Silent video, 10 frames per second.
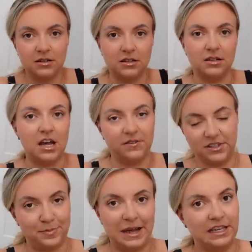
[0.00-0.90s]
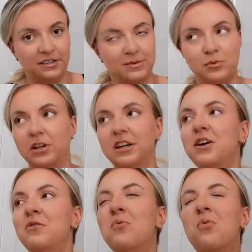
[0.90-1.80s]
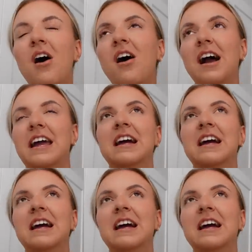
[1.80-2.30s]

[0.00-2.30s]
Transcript: nervous belly this morning. I don't know why.